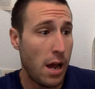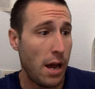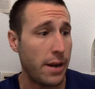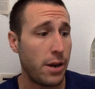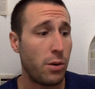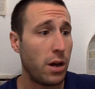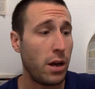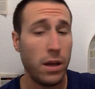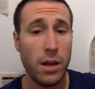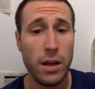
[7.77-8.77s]
I know
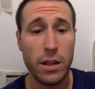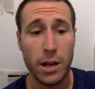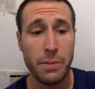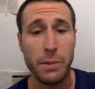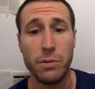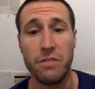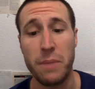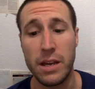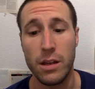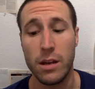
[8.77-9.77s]
a lot of people have
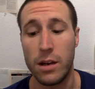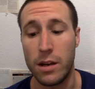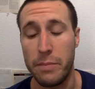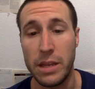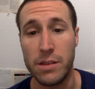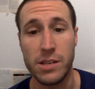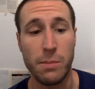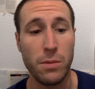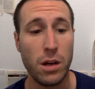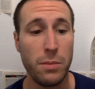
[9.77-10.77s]
made the
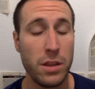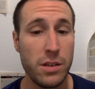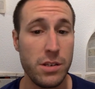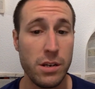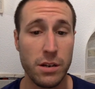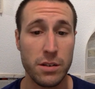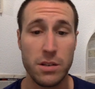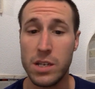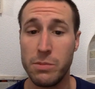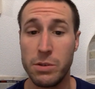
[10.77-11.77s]
same comment. This year
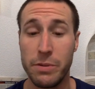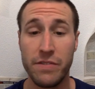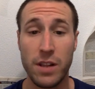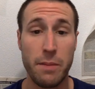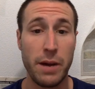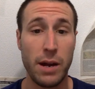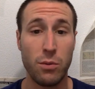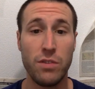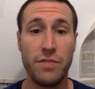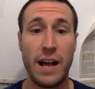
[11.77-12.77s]
seems to be flying by
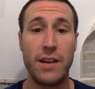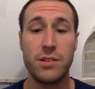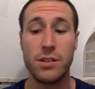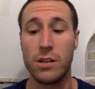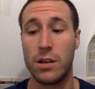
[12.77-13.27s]
real fast.